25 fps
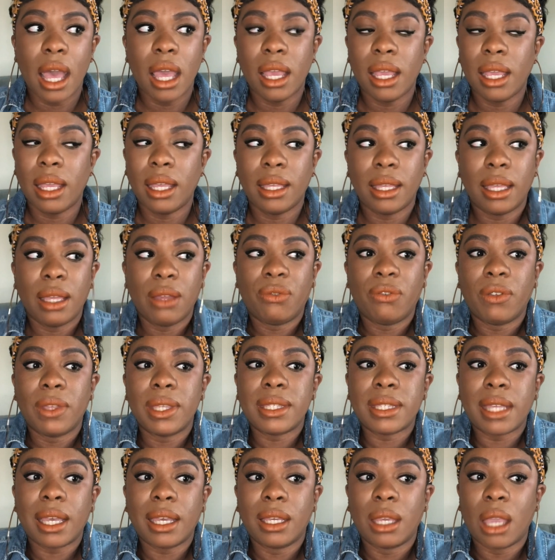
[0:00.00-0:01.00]
It feels
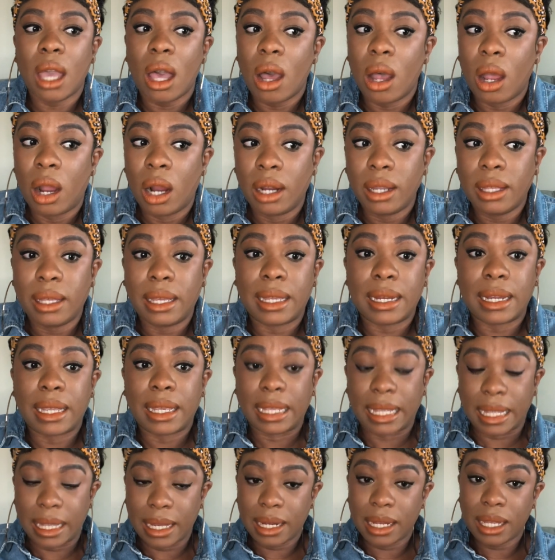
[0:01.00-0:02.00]
like y'all aren't gonna
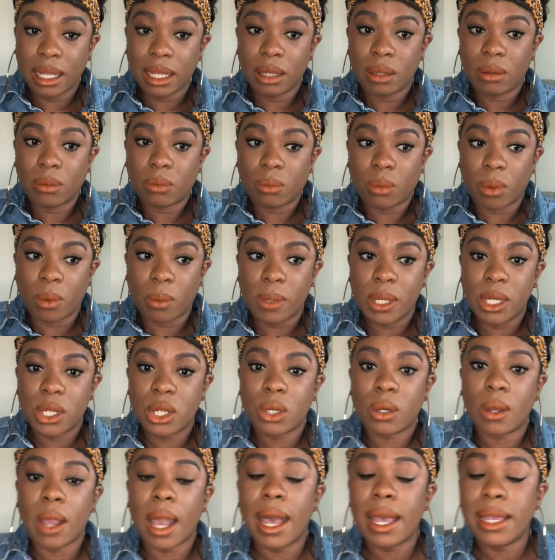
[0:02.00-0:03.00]
get it. When we
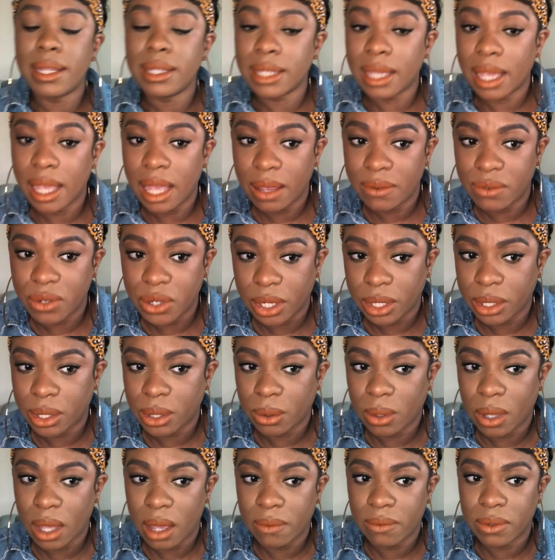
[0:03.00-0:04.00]
try to have gentle
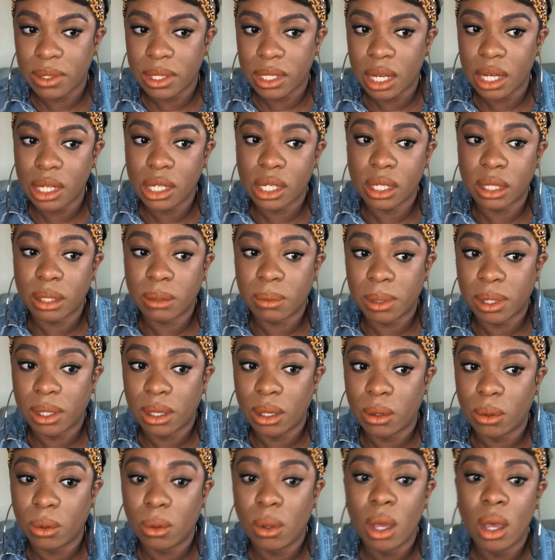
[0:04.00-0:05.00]
conversations with
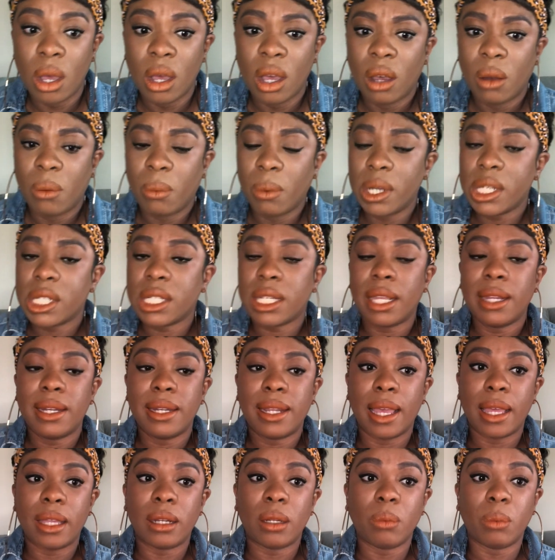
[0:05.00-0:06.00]
you, we're shut
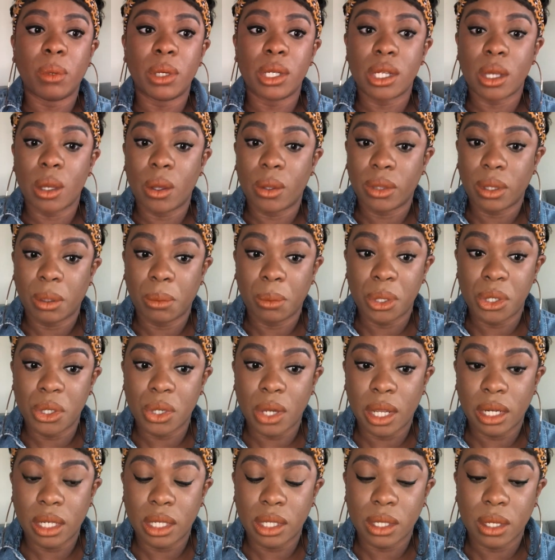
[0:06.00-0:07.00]
down and we're told that we're
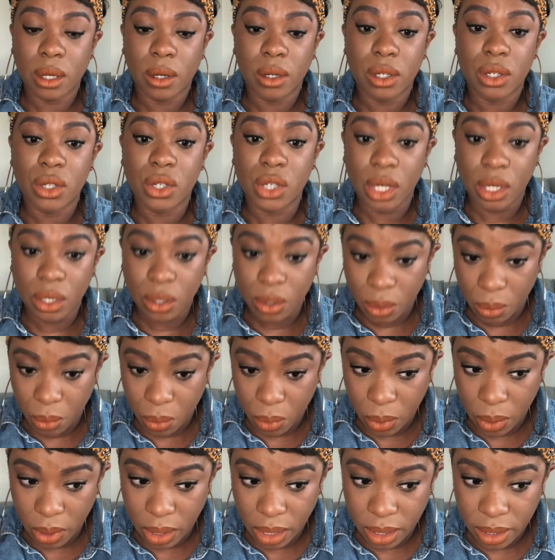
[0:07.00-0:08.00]
trying to start a gender
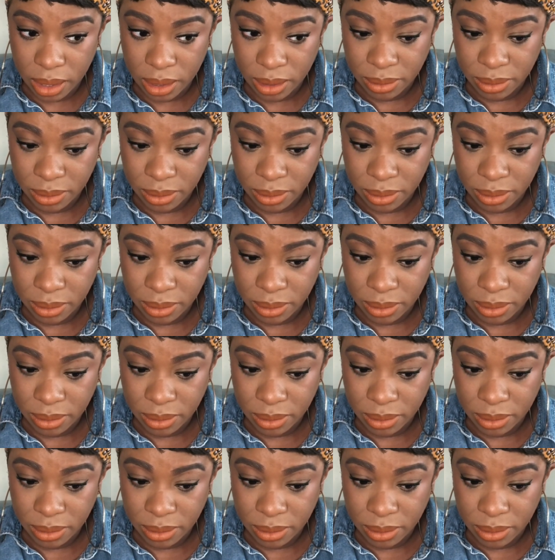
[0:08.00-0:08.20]
war.